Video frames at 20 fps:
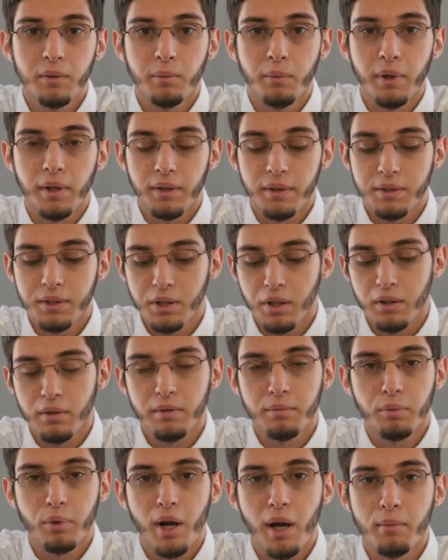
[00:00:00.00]
With
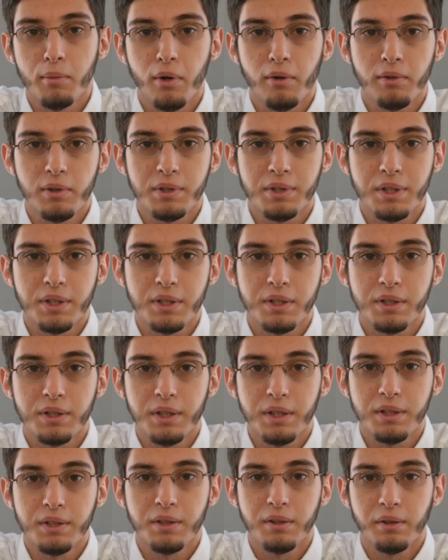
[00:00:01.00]
certain prime movers this is
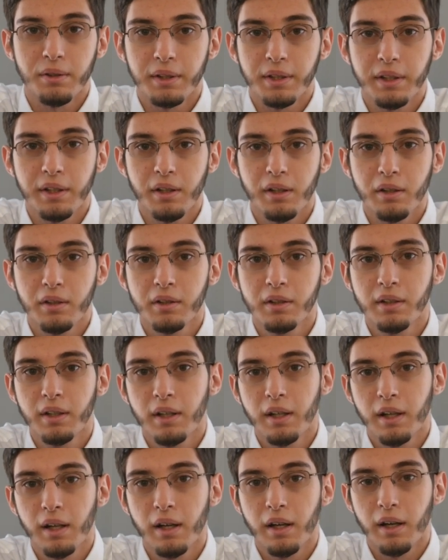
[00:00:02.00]
easier to hear,
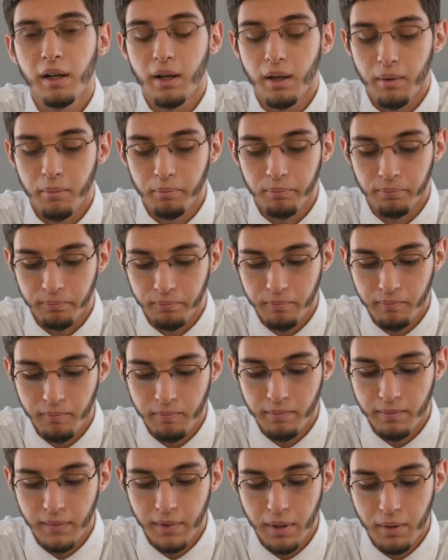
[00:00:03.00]
um,
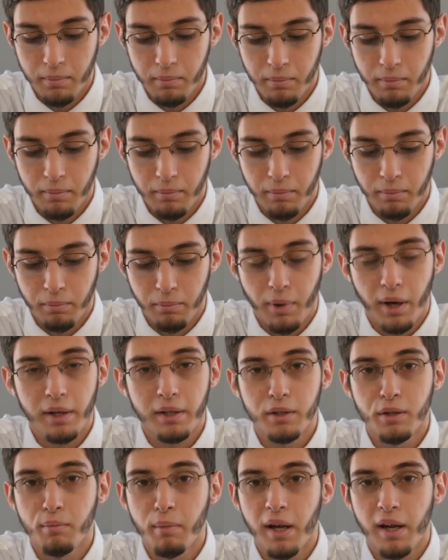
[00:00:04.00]
but
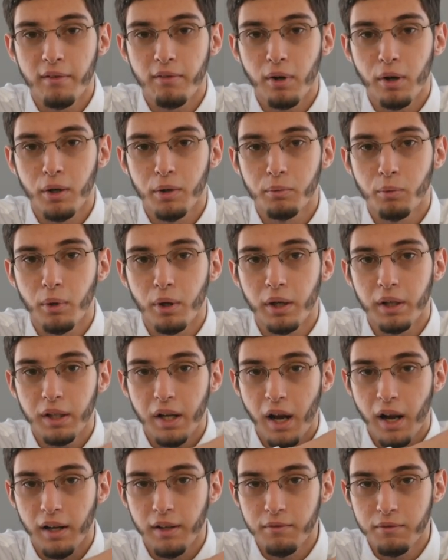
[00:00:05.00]
you may have heard where it
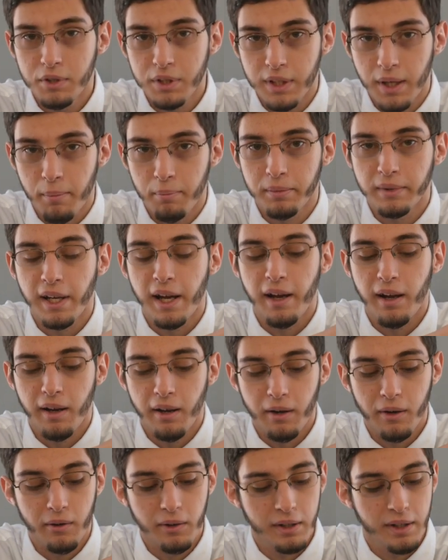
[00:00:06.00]
kind of stepped
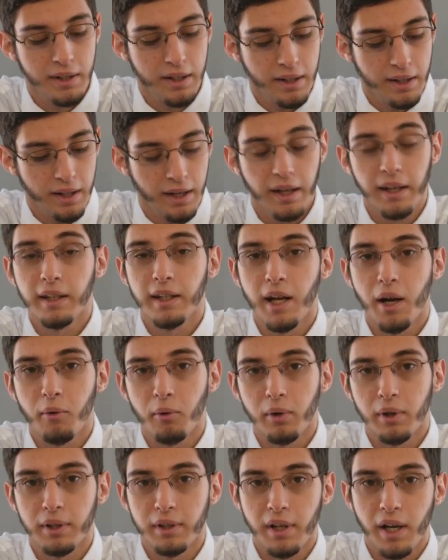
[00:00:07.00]
down, and
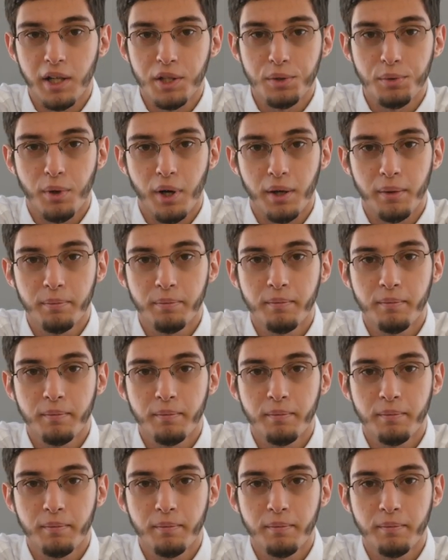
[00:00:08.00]
now we're in notch 1.